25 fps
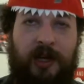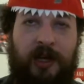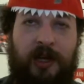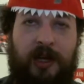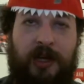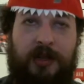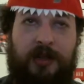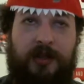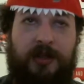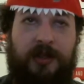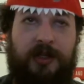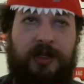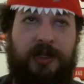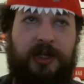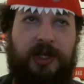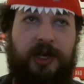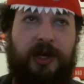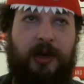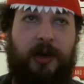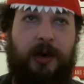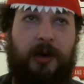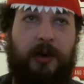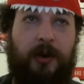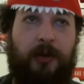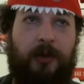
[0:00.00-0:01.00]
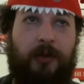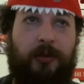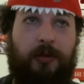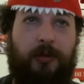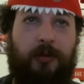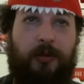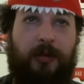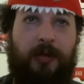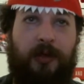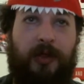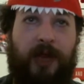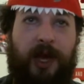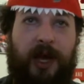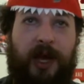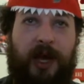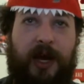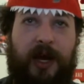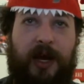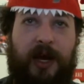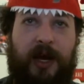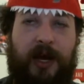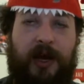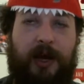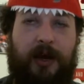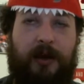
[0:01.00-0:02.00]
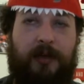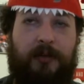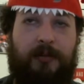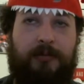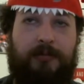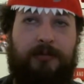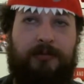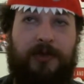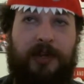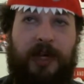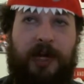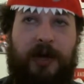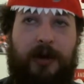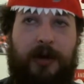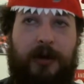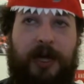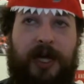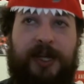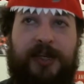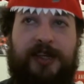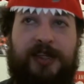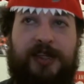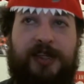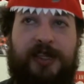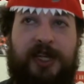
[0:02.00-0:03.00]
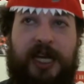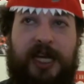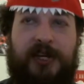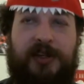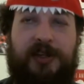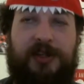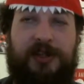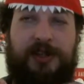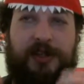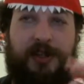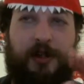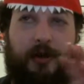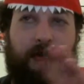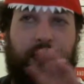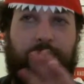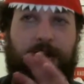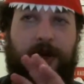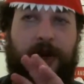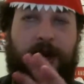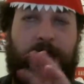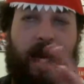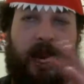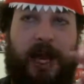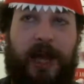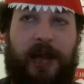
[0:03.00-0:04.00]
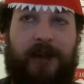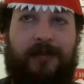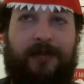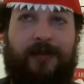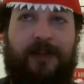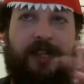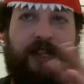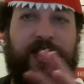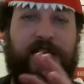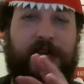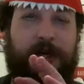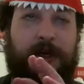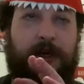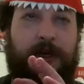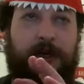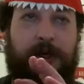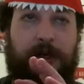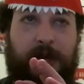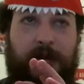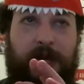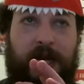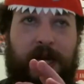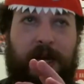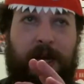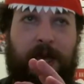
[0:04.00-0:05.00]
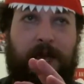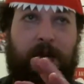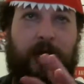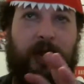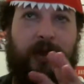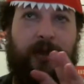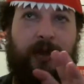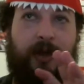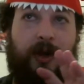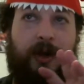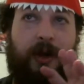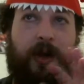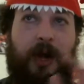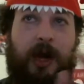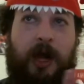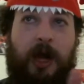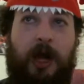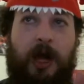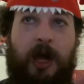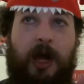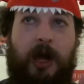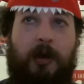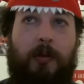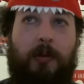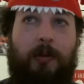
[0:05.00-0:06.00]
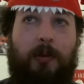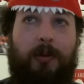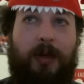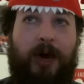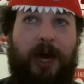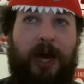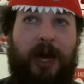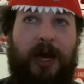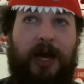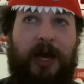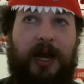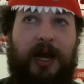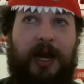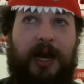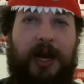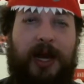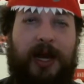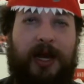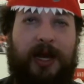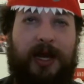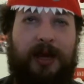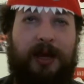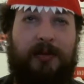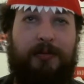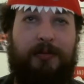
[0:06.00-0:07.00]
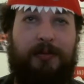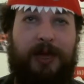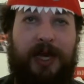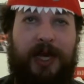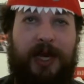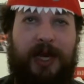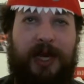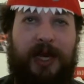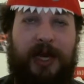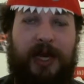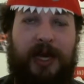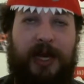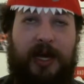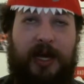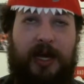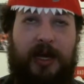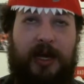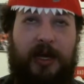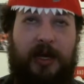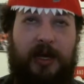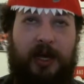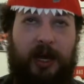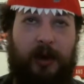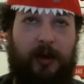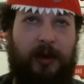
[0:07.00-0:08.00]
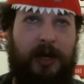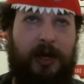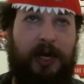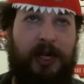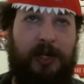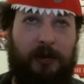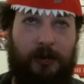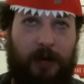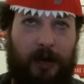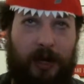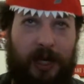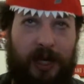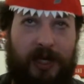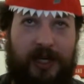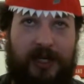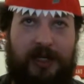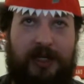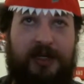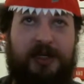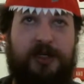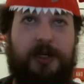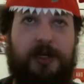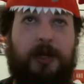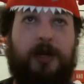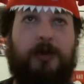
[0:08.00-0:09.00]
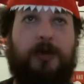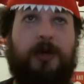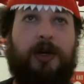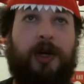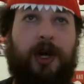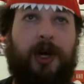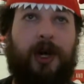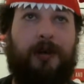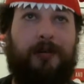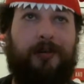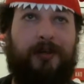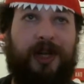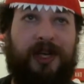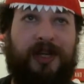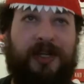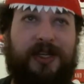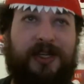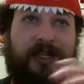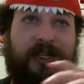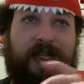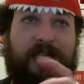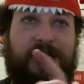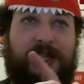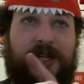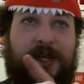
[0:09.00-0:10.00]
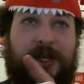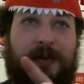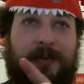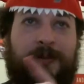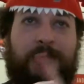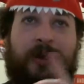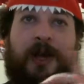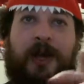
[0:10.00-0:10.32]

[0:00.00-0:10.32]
so that each server can have its own unique weather, but it can be, each one is its own complex system.